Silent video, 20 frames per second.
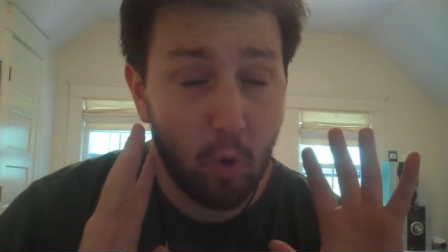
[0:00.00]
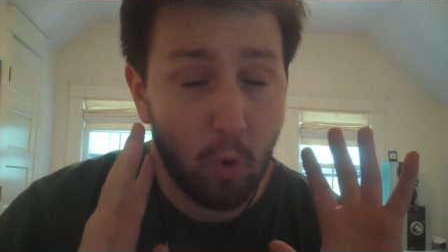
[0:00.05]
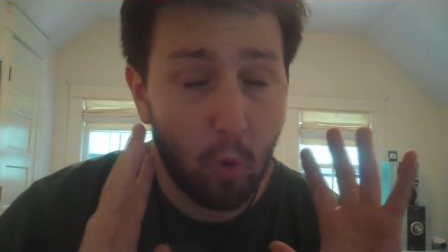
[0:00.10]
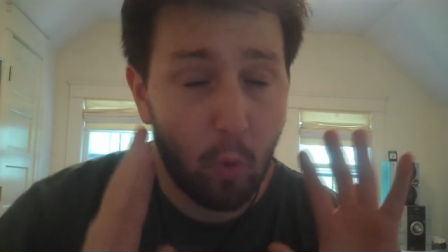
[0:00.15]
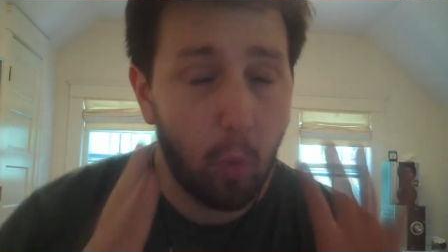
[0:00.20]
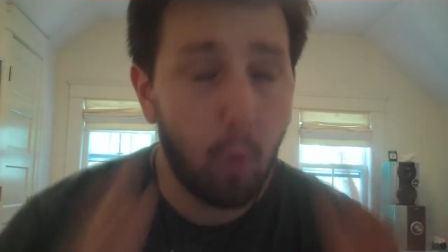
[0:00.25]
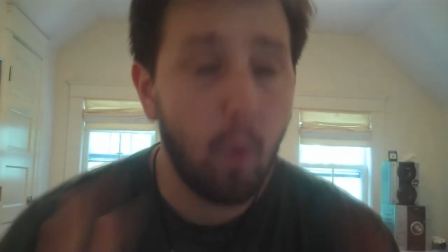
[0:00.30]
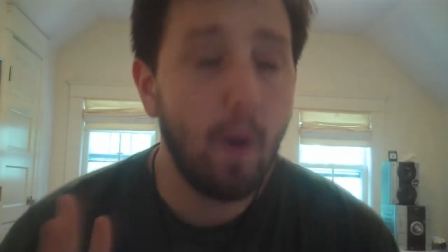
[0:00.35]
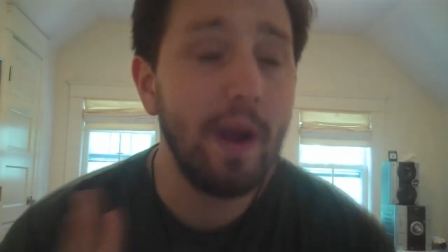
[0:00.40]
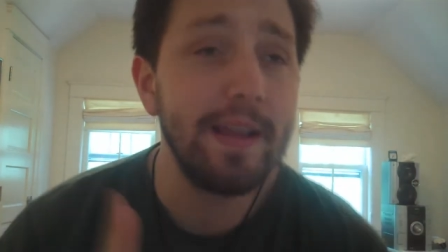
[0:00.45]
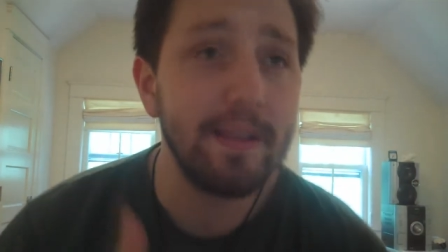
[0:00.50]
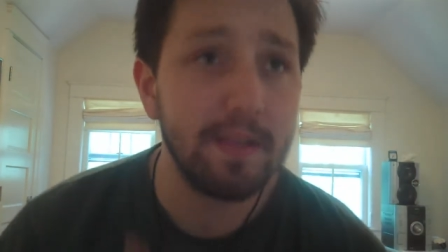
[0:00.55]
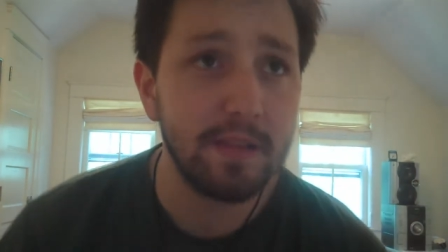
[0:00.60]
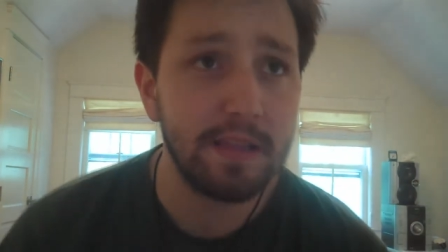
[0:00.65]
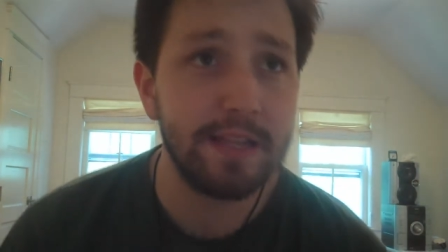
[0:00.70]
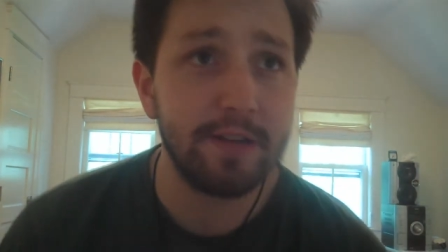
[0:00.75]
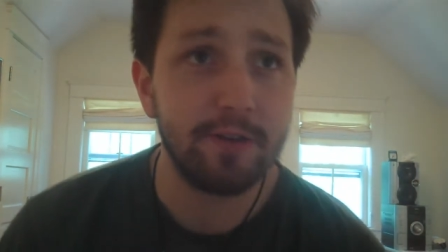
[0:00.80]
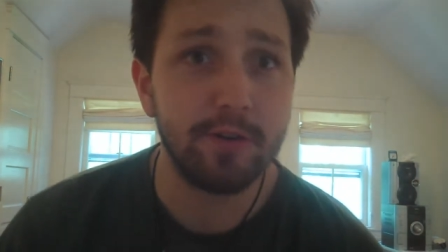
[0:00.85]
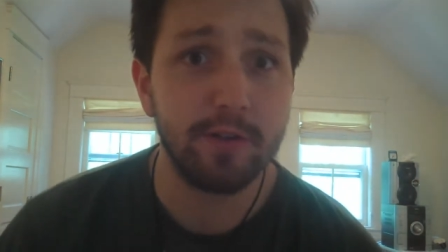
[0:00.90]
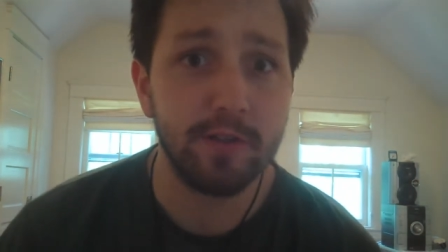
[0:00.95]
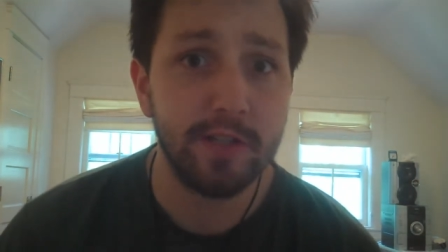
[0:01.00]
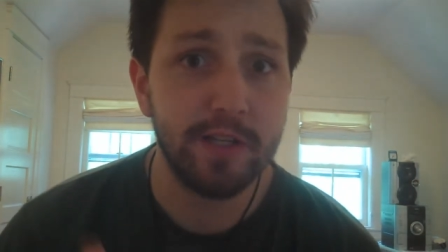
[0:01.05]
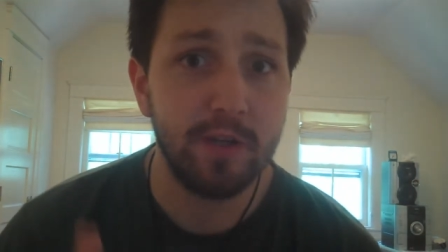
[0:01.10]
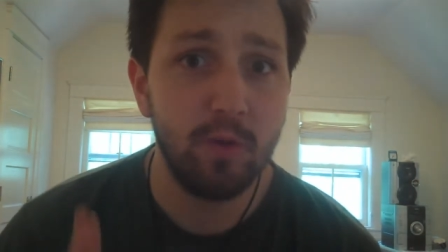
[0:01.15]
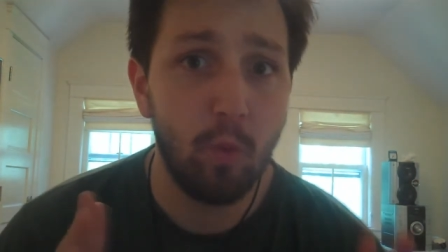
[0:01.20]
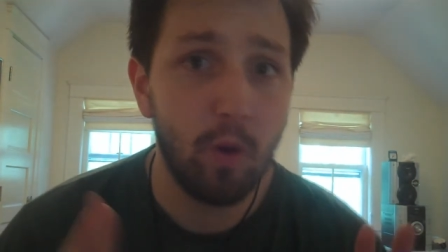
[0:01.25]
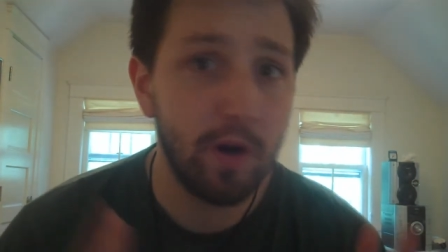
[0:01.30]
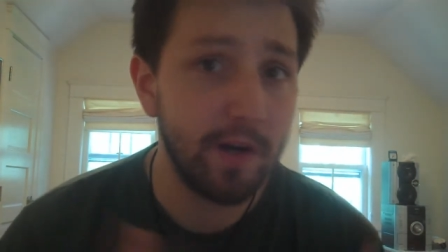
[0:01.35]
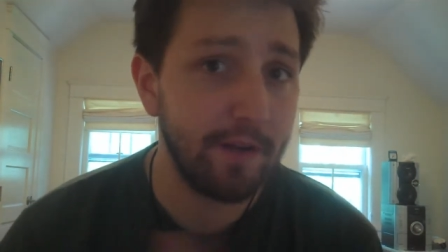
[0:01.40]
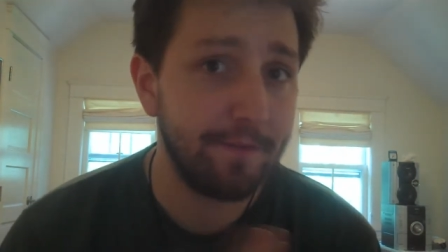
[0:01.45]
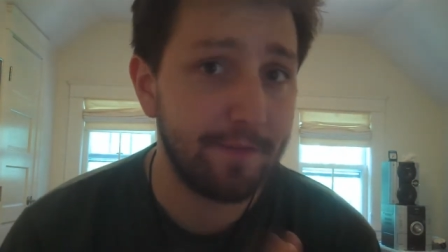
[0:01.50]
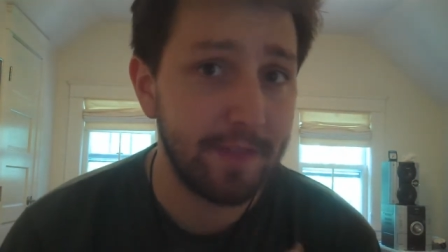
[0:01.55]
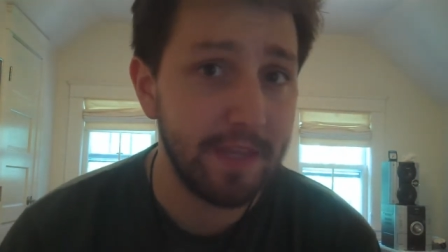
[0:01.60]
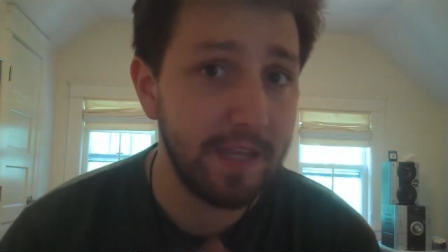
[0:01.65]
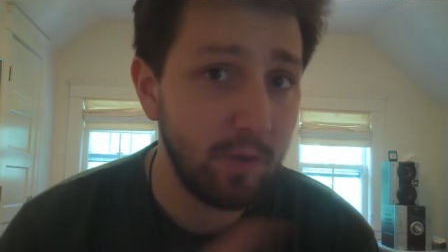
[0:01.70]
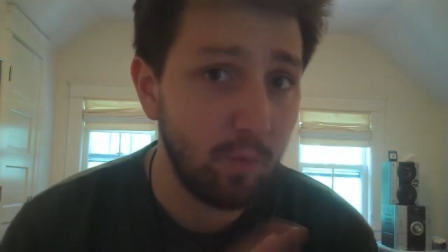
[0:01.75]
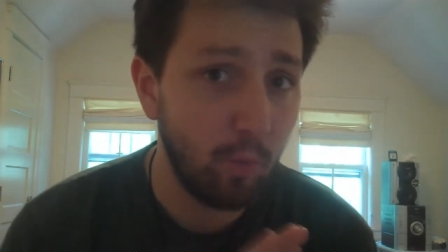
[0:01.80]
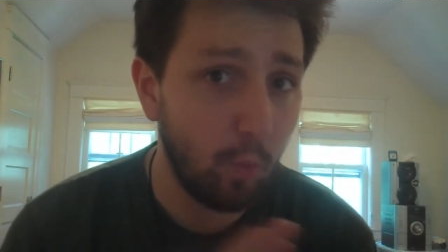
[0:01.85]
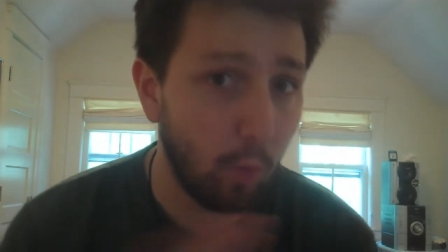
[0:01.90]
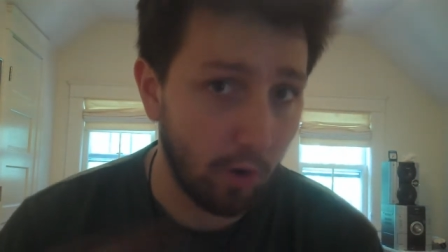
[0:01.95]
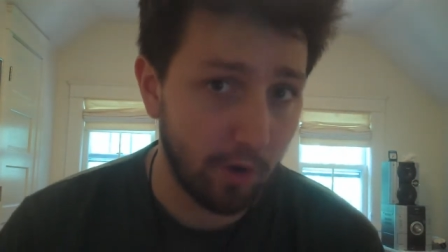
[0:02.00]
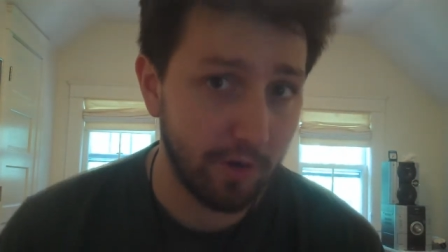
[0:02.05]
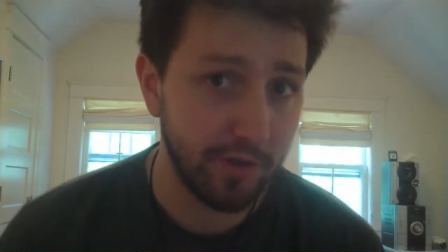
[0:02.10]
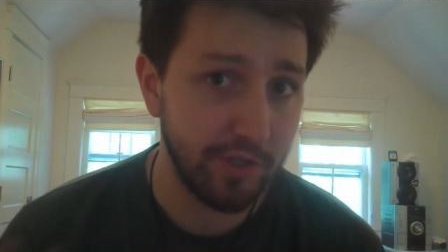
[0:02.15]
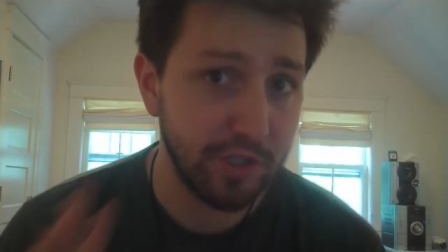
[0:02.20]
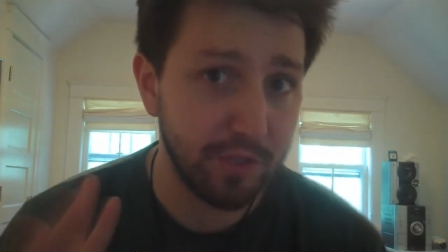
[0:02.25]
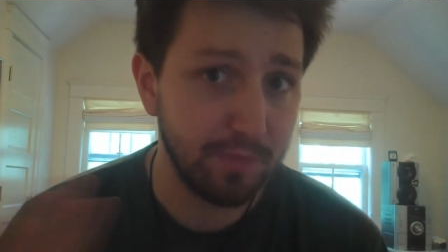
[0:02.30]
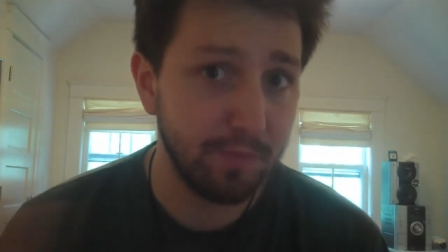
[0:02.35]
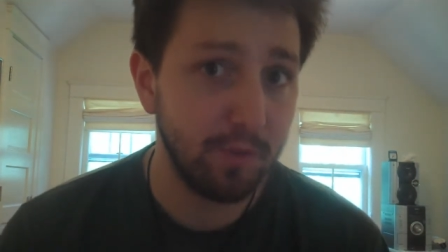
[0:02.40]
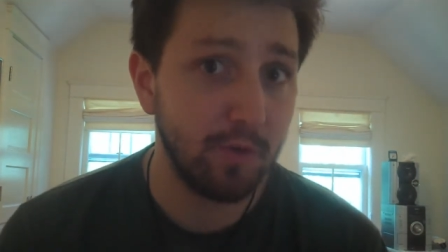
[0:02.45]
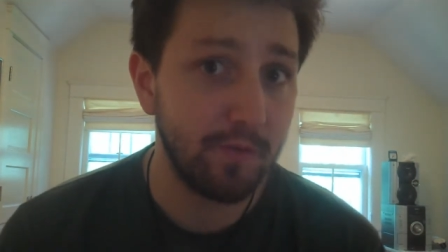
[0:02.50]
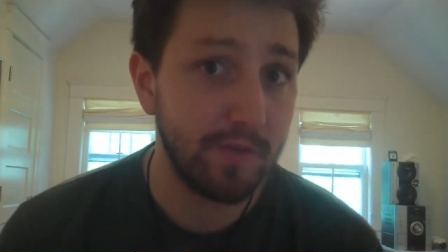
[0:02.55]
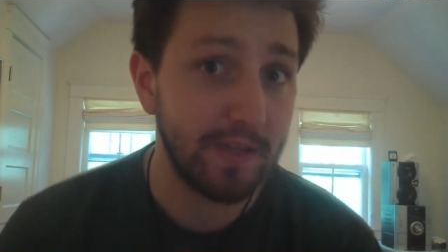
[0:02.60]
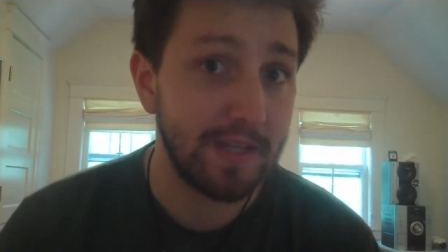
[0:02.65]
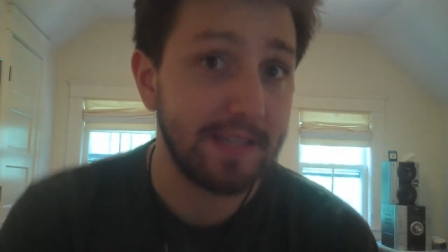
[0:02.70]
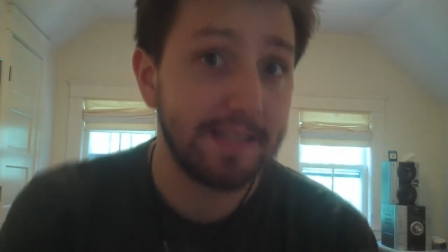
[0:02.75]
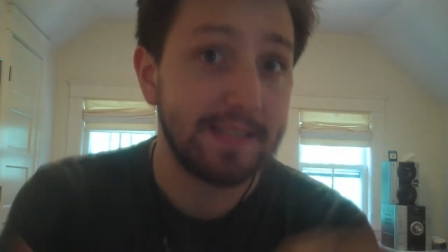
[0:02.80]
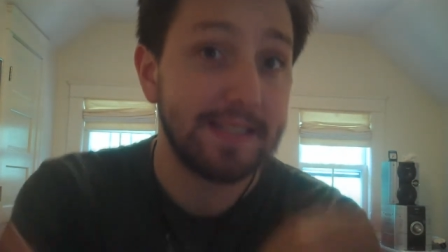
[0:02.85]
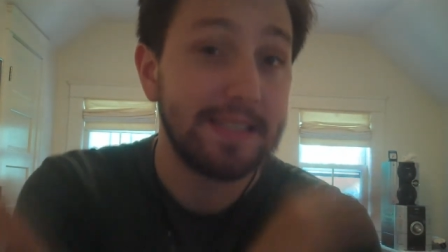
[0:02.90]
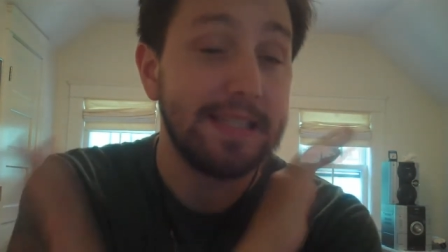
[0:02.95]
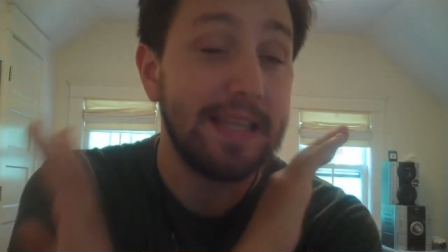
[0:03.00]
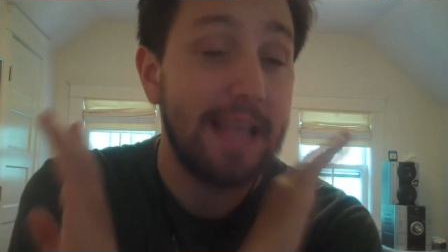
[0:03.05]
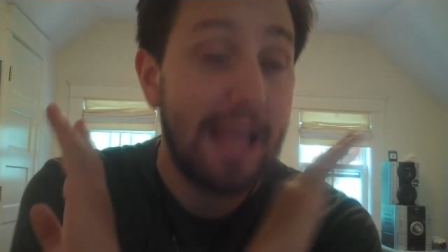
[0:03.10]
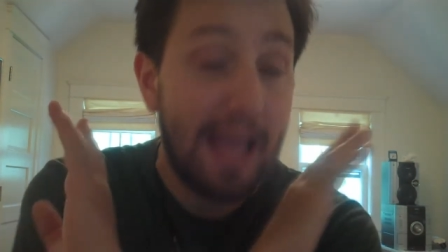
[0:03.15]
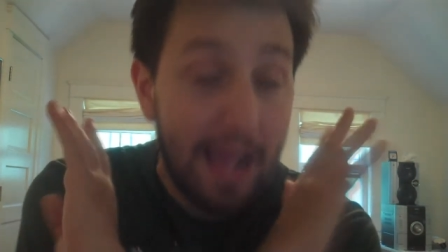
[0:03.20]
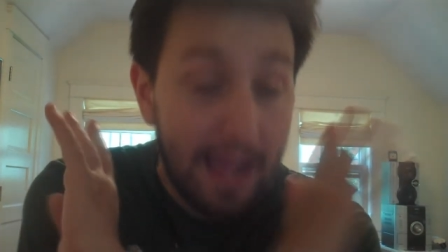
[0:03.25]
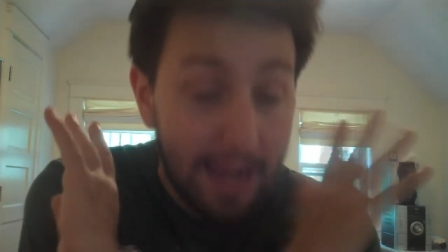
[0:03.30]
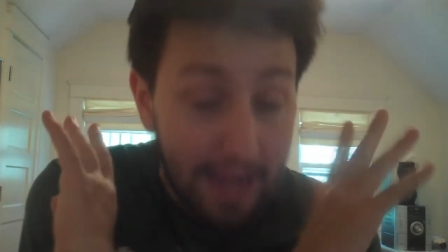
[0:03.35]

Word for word: quite literally one of the worst movies